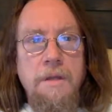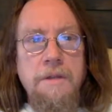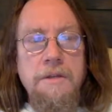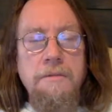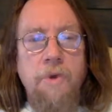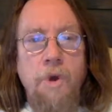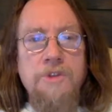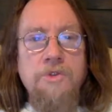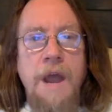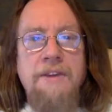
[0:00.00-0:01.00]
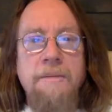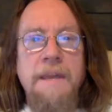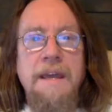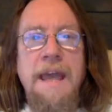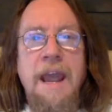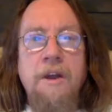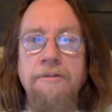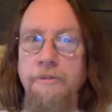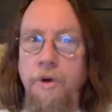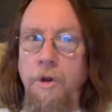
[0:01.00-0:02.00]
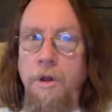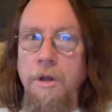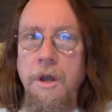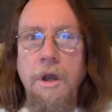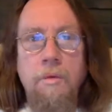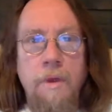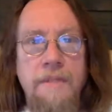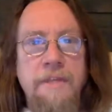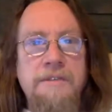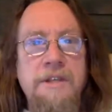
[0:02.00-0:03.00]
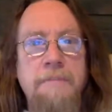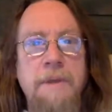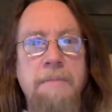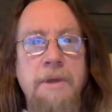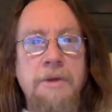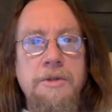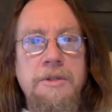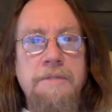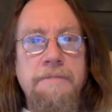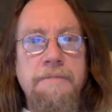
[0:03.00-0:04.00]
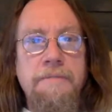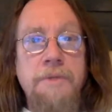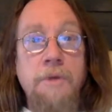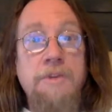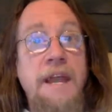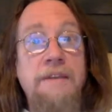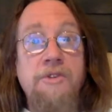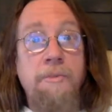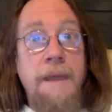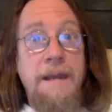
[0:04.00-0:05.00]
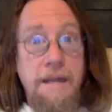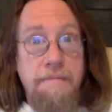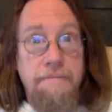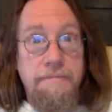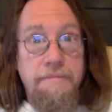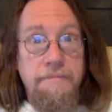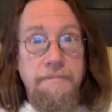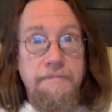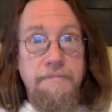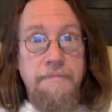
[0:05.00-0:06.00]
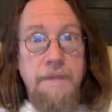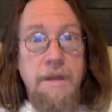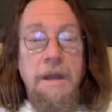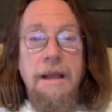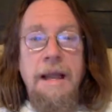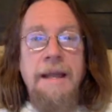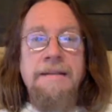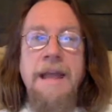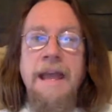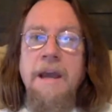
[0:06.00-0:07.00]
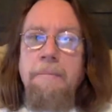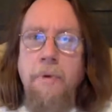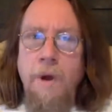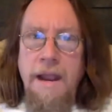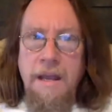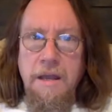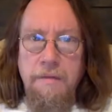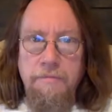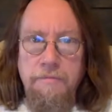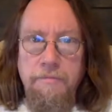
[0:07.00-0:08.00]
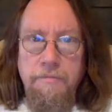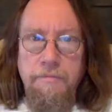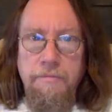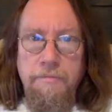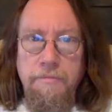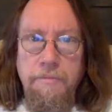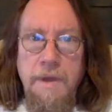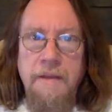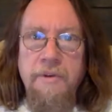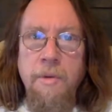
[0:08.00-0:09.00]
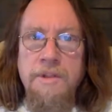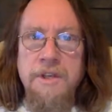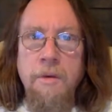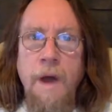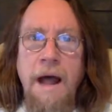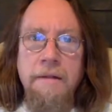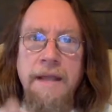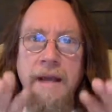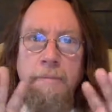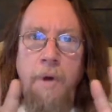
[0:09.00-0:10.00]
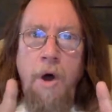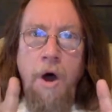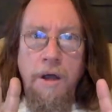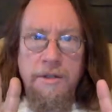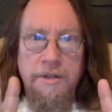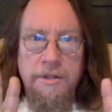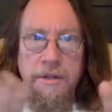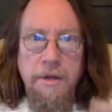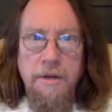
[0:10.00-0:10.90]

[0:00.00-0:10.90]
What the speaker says: Just, of course, try to be careful with the sleeping pills. Don't take too many. And take a break. Every once in a while, take a pause.